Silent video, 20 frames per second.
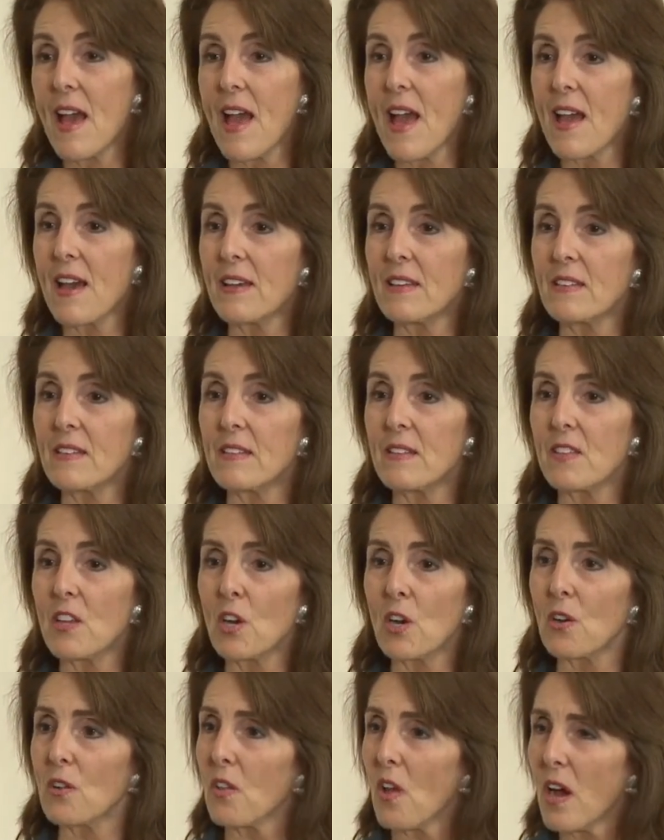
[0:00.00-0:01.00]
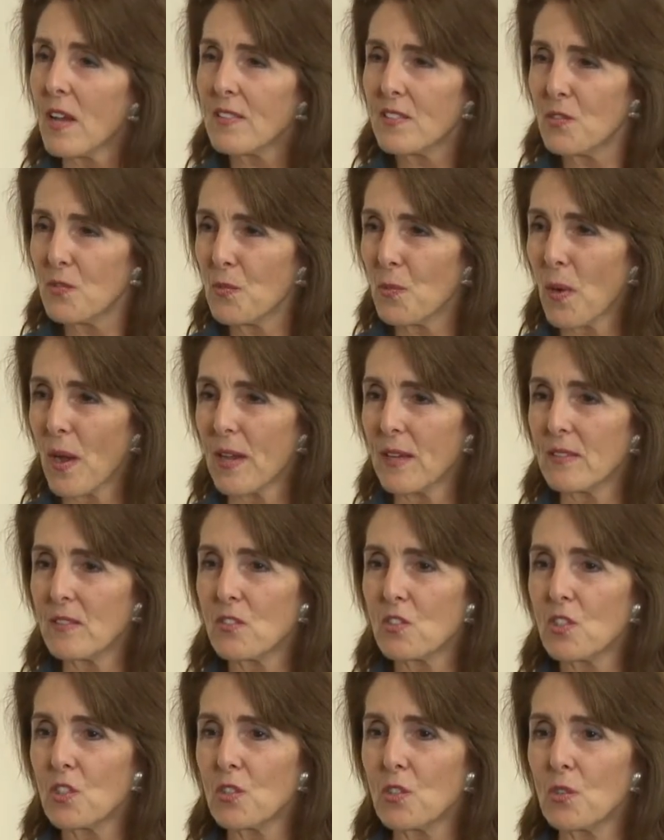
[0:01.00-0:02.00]
And there are lots of ways
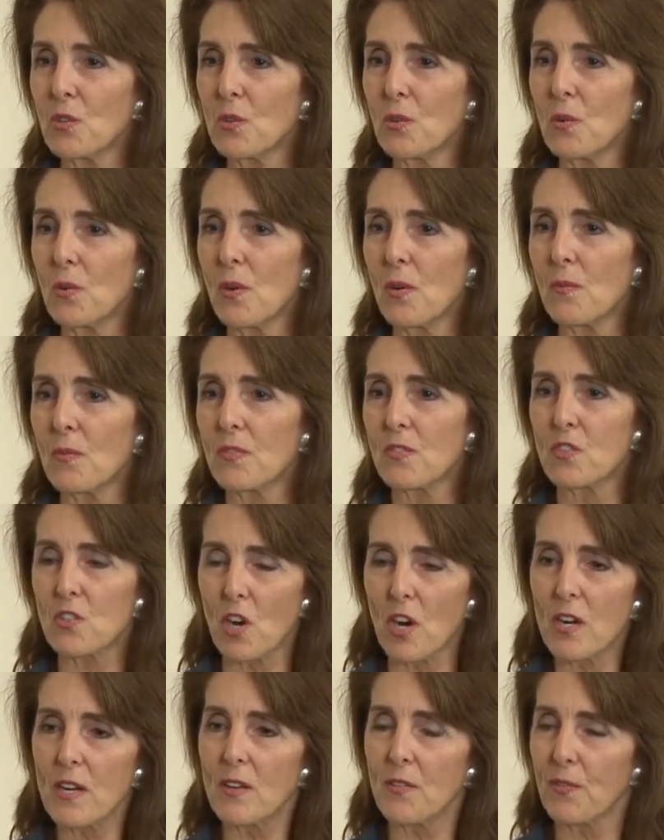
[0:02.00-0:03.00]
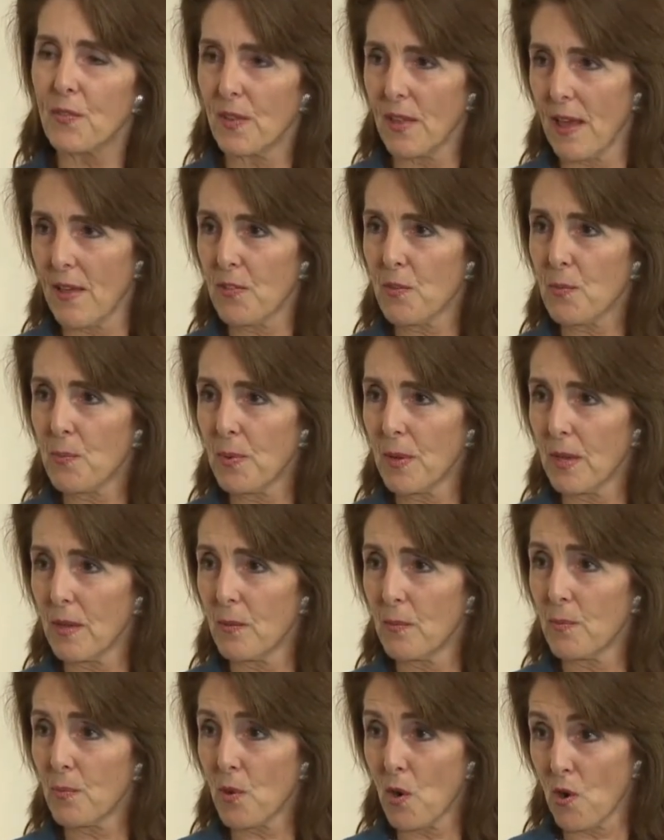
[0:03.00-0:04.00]
to start a
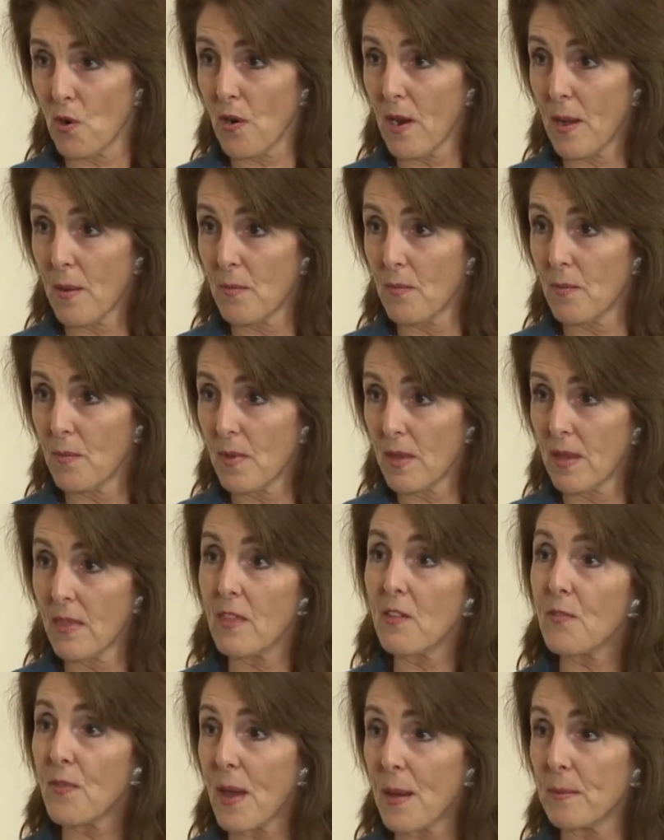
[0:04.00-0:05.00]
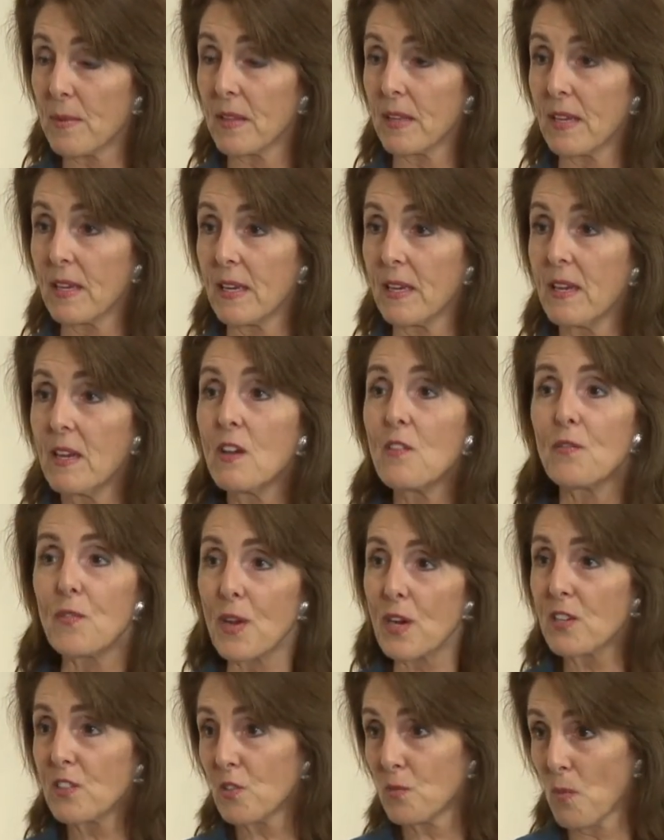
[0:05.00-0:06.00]
philanthropy program in the family,
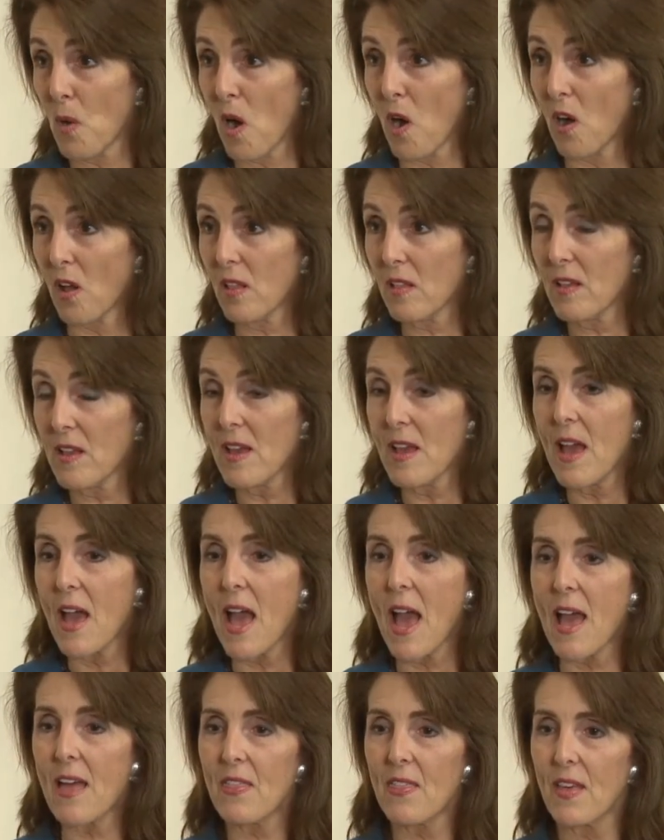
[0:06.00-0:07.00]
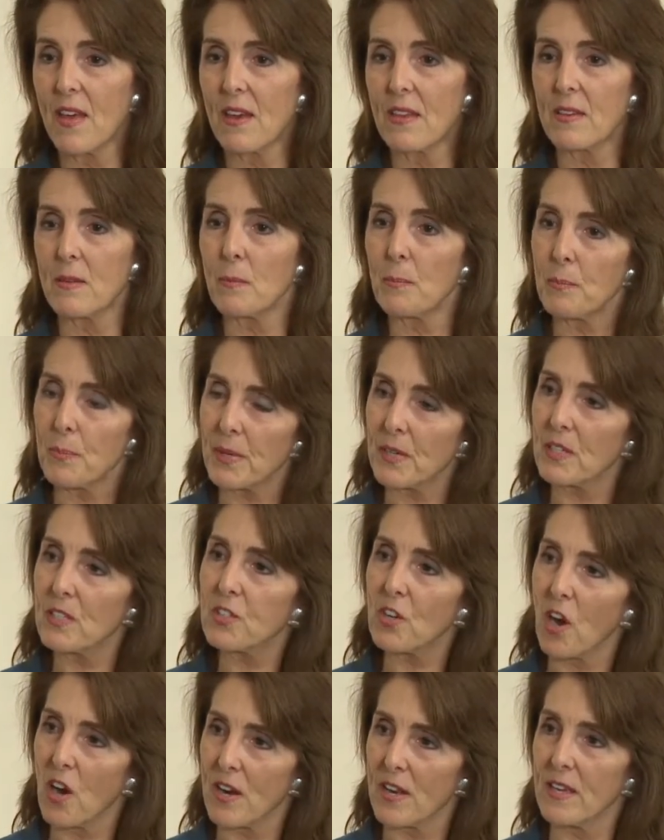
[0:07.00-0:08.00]
very small, and then build
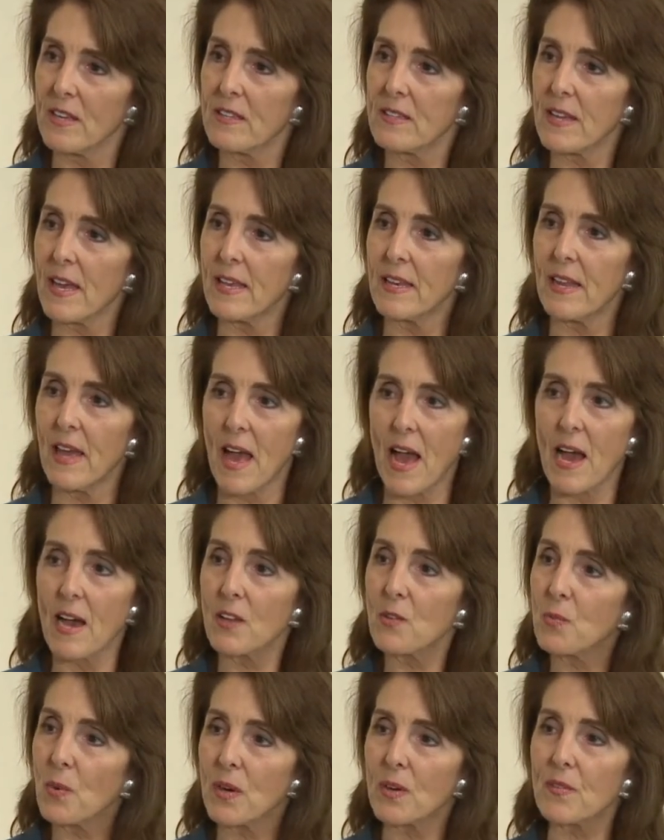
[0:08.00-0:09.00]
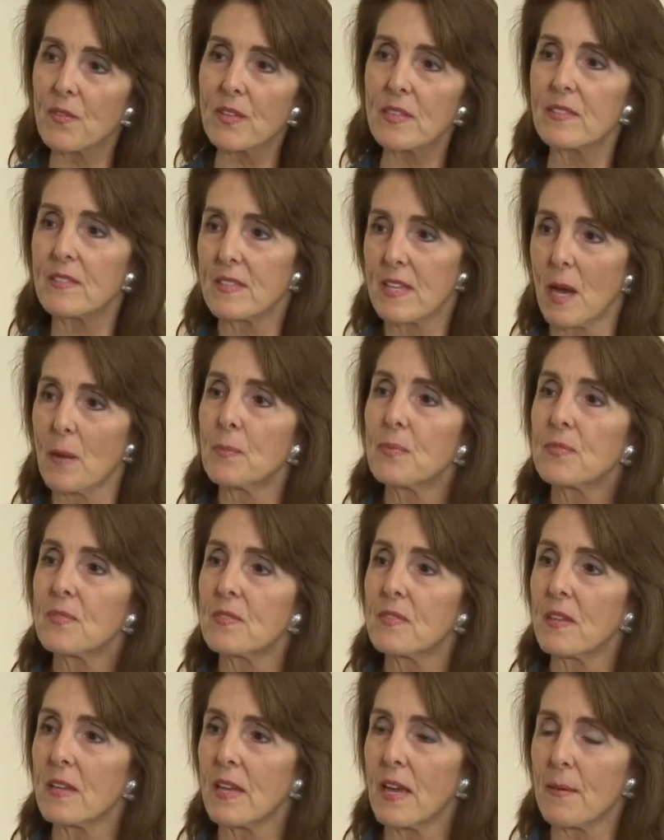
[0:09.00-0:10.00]
on it and add one of these steps
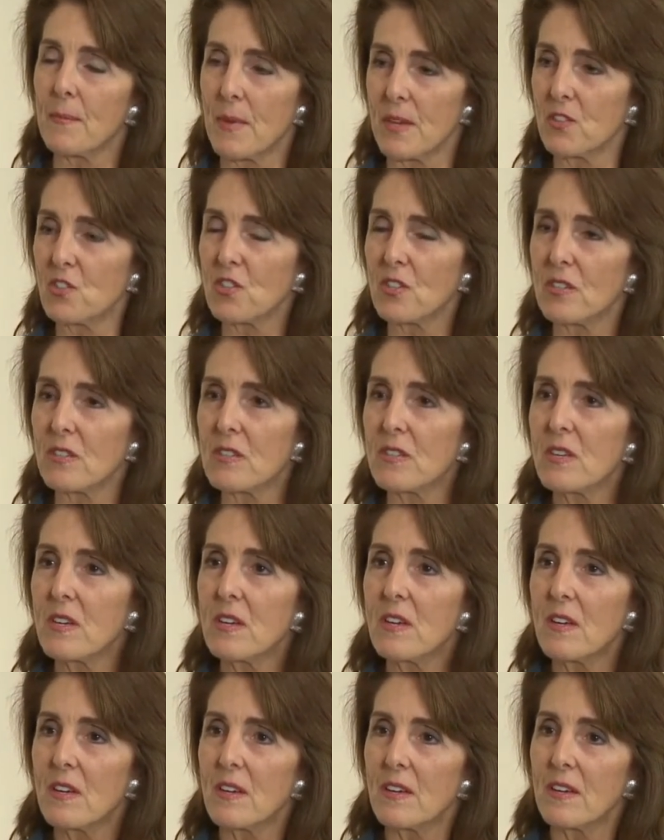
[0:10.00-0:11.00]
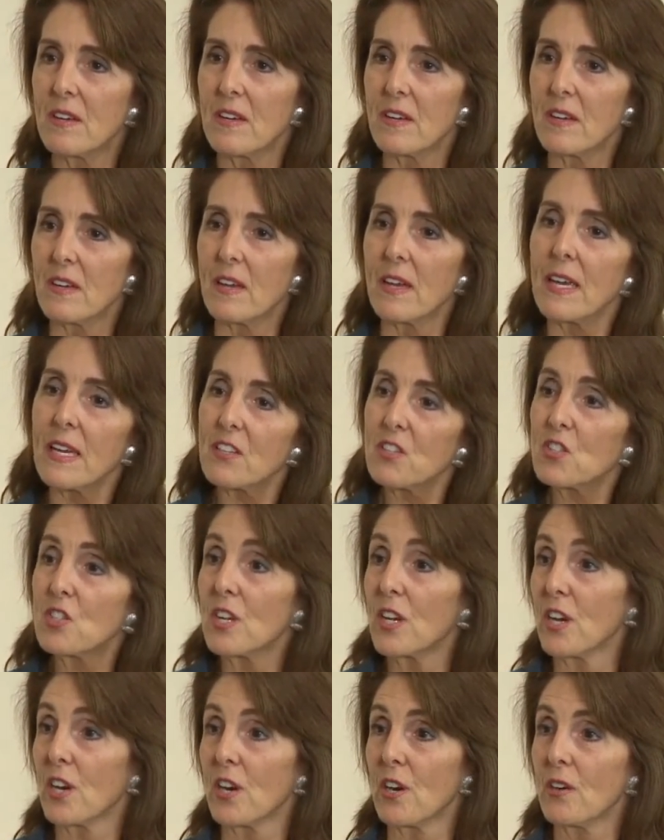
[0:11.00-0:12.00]
that I mentioned each
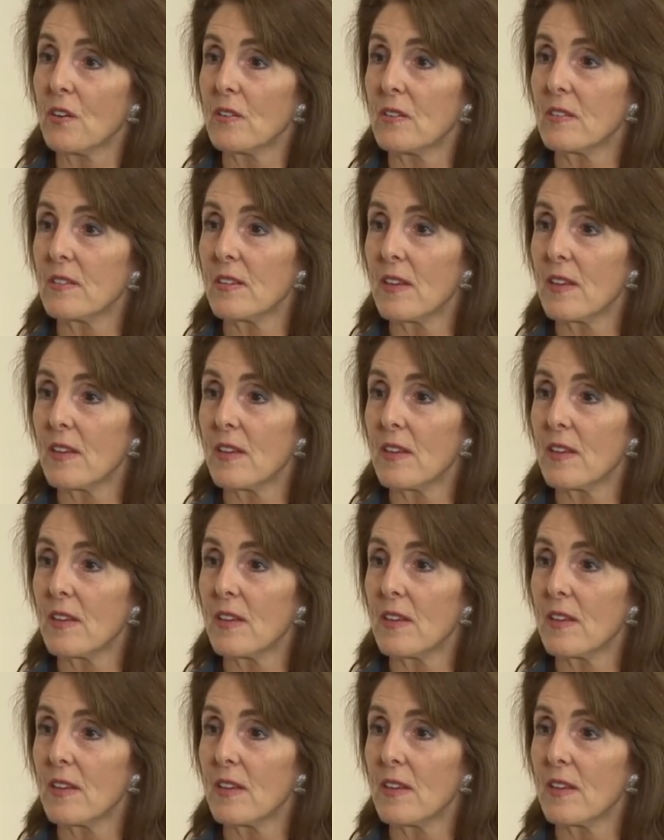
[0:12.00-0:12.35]
year.